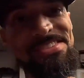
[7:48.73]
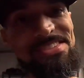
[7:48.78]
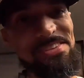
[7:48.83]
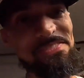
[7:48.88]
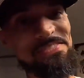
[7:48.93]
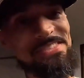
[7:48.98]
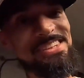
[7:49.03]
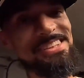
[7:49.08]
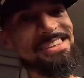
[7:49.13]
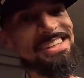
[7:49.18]

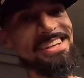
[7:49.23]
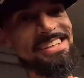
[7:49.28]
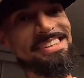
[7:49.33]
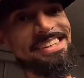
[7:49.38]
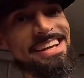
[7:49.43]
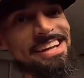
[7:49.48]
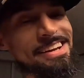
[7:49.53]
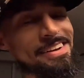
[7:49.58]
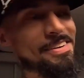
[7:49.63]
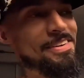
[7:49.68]
something like
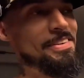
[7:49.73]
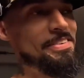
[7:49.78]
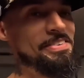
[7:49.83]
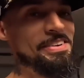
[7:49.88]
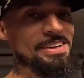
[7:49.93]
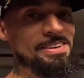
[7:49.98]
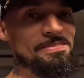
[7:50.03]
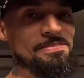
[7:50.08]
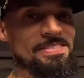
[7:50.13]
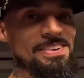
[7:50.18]
that on
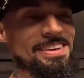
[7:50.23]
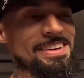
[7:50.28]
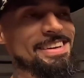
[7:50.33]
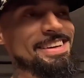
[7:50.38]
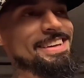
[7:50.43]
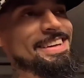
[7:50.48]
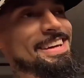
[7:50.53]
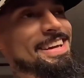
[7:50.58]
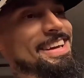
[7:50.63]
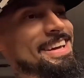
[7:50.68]
them.
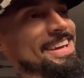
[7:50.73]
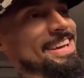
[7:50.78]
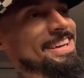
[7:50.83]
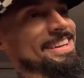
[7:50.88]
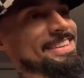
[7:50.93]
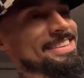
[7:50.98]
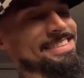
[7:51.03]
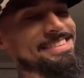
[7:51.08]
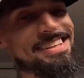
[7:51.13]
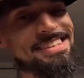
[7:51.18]

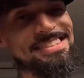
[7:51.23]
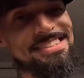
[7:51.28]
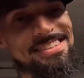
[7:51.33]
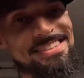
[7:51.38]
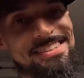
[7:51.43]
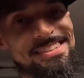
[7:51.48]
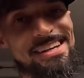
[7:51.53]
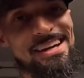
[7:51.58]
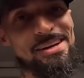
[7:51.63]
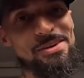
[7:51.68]
And that's
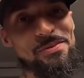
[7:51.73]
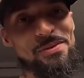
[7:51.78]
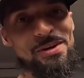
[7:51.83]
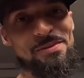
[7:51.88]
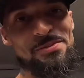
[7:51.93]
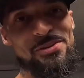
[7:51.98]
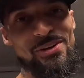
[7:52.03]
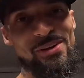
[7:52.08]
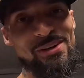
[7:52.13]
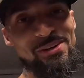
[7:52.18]
just kind of what
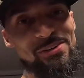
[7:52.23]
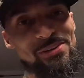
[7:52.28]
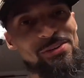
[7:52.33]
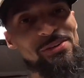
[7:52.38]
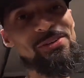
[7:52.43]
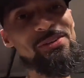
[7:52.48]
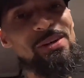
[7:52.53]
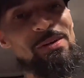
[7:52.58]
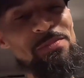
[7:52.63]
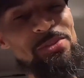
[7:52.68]
I'm trying to
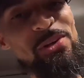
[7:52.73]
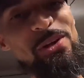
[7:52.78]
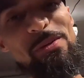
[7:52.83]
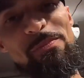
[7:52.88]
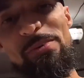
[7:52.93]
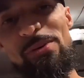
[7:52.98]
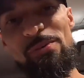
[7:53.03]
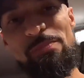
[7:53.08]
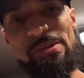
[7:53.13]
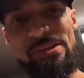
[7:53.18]
do. I'm trying
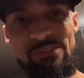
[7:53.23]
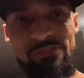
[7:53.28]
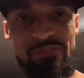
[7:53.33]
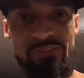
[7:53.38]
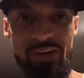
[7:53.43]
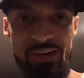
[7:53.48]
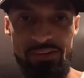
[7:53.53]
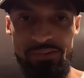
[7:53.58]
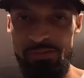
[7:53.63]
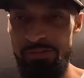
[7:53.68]
to build me a
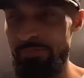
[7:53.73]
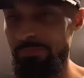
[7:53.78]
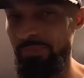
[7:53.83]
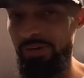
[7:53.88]
factory